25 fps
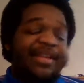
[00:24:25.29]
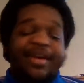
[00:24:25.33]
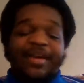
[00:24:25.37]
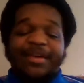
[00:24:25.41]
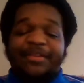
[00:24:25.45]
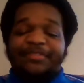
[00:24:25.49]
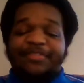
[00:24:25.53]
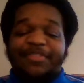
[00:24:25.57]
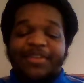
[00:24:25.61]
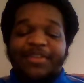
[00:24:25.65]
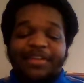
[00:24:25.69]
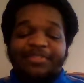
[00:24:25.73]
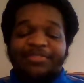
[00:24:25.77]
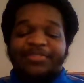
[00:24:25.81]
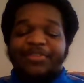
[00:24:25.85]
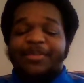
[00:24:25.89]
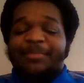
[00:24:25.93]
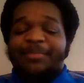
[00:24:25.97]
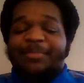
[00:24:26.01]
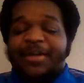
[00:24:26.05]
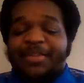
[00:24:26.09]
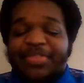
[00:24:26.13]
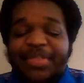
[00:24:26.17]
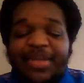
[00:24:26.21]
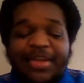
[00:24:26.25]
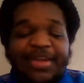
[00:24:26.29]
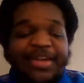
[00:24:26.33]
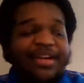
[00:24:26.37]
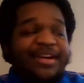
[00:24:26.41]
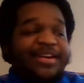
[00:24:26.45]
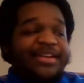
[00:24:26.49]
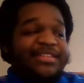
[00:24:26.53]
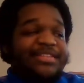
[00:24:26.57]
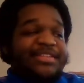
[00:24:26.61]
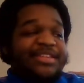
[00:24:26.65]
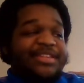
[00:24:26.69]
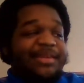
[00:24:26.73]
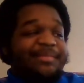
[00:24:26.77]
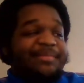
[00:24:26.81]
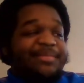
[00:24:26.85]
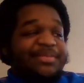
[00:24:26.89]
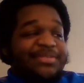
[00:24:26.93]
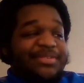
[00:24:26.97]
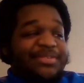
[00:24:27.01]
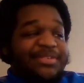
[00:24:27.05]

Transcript: I feel about that concept.